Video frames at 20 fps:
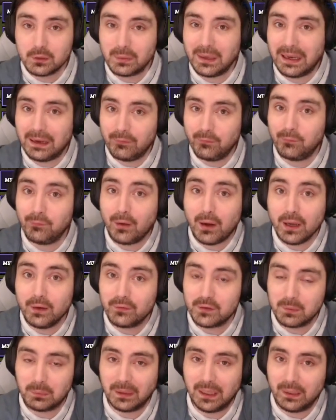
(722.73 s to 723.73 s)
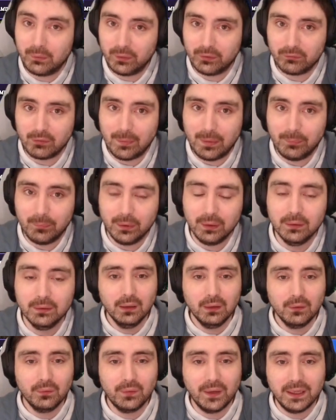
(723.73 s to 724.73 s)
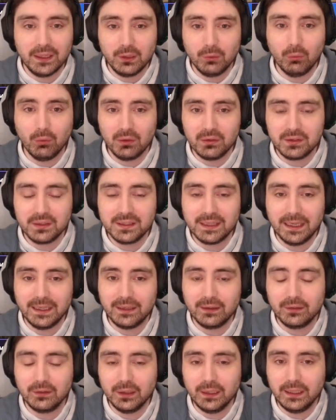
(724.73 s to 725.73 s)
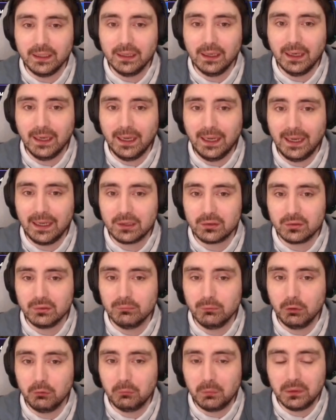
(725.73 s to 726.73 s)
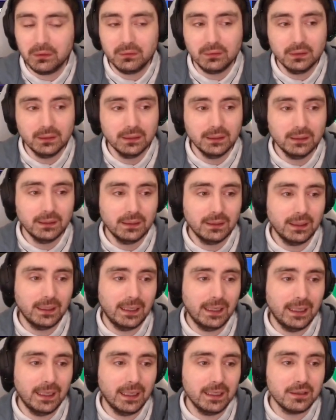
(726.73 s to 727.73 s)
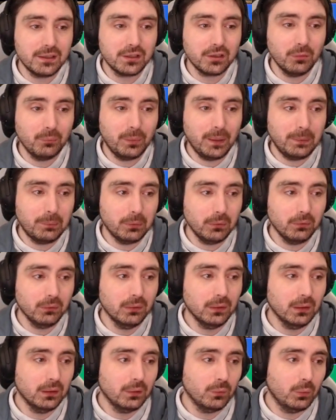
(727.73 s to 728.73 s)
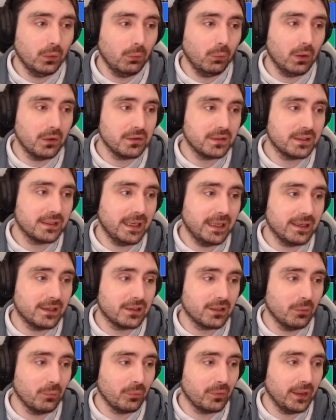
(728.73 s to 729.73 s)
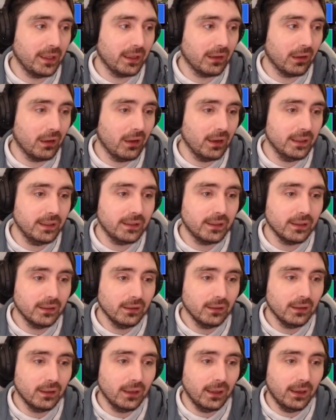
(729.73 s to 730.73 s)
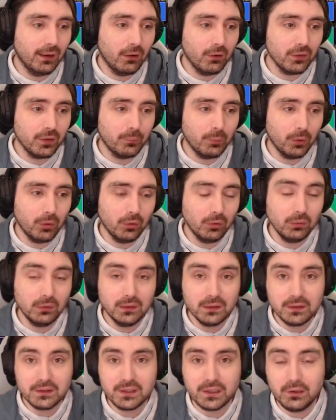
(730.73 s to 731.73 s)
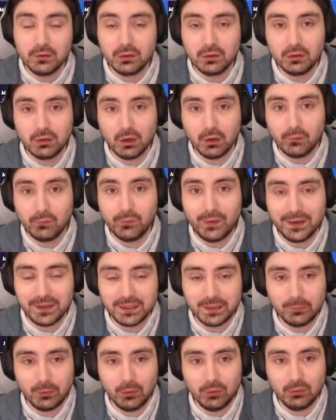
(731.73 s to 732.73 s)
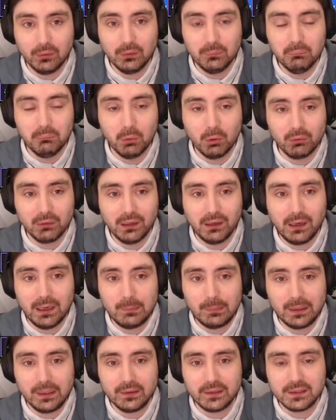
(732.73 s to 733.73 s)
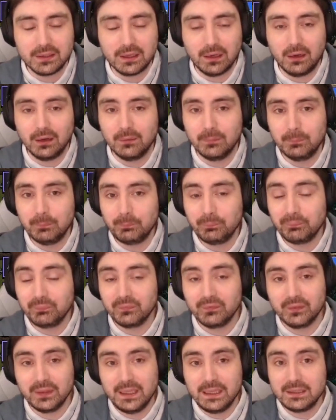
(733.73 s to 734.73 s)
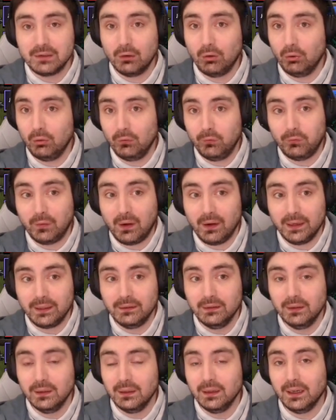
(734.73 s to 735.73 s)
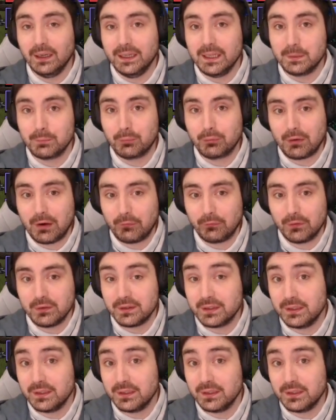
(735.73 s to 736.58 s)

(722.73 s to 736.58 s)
we have five to play with, remember. Then you want to take the extra movement. And some people will want to take something like on the ball, so you can go and fetch the ball more reliably at the start. These are all fine, and it's preference